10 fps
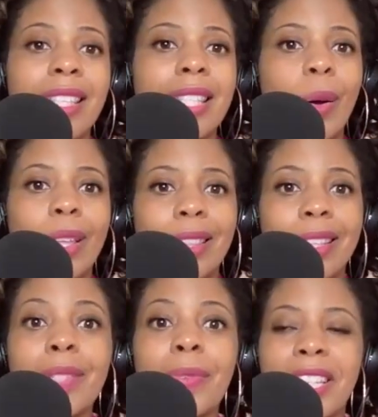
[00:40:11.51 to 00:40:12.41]
So in
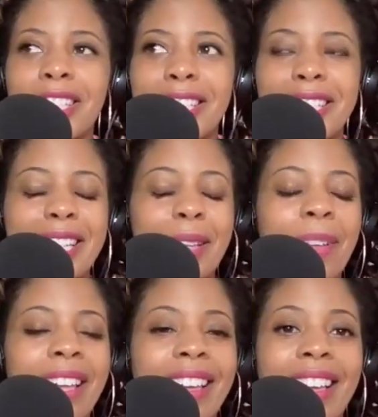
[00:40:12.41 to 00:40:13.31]
this
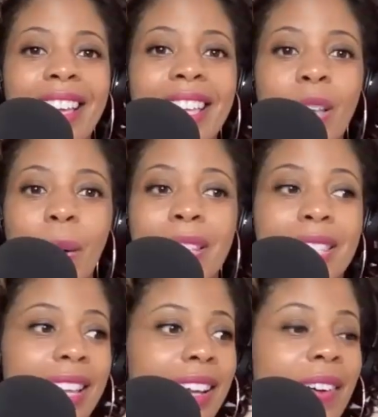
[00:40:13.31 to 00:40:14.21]
relationship, he's
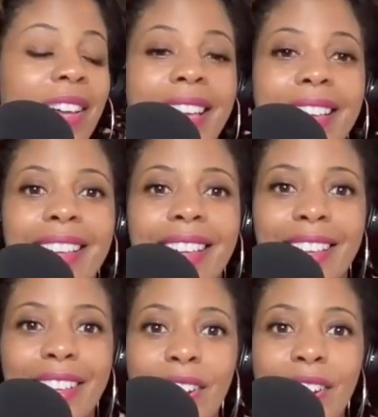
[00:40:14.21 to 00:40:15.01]
always like, okay,